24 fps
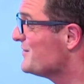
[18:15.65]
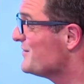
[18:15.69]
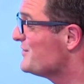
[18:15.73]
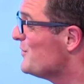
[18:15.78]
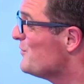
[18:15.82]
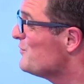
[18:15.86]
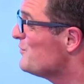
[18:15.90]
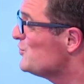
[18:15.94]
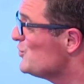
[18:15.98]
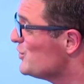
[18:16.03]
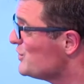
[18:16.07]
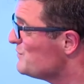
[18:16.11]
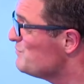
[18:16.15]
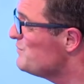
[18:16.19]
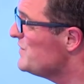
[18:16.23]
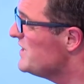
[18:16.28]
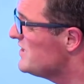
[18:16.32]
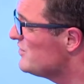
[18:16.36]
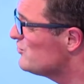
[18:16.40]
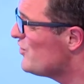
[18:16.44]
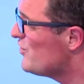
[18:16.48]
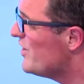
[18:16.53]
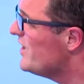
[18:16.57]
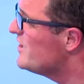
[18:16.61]
So just be
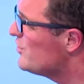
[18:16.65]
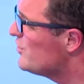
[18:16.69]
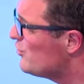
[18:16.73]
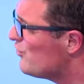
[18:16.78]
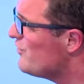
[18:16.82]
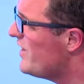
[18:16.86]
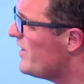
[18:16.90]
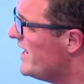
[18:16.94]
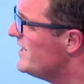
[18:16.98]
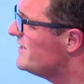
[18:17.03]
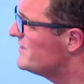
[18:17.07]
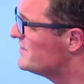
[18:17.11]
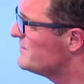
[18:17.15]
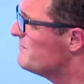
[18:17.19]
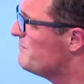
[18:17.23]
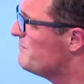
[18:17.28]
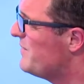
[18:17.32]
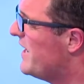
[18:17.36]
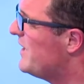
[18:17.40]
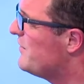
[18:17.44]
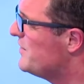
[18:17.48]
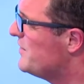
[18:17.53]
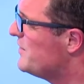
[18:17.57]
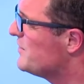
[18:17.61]
try and create some
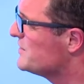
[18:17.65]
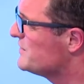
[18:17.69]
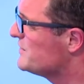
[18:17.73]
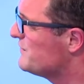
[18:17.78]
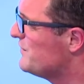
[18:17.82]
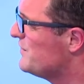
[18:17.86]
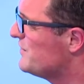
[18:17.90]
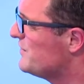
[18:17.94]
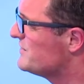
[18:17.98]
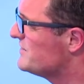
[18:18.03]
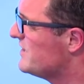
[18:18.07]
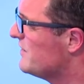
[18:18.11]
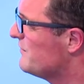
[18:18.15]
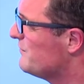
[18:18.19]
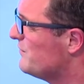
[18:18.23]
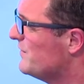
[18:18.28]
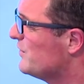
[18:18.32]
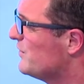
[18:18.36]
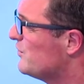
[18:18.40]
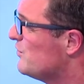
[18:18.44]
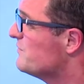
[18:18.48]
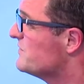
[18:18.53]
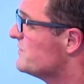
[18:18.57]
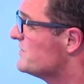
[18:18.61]
barriers for yourself when
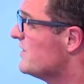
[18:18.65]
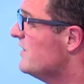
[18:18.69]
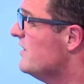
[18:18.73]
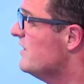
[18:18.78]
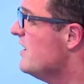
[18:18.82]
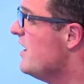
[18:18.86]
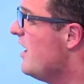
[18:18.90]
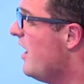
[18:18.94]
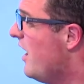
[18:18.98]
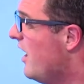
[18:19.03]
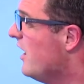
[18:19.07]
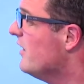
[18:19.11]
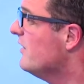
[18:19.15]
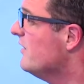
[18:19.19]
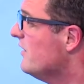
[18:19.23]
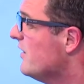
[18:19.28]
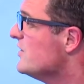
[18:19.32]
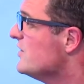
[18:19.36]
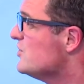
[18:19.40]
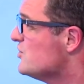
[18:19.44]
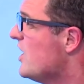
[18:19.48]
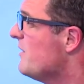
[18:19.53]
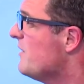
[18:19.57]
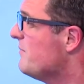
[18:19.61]
it comes to
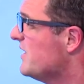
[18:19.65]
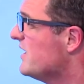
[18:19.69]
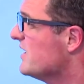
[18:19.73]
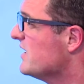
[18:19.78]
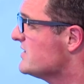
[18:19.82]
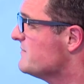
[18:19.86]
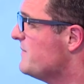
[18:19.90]
online shopping and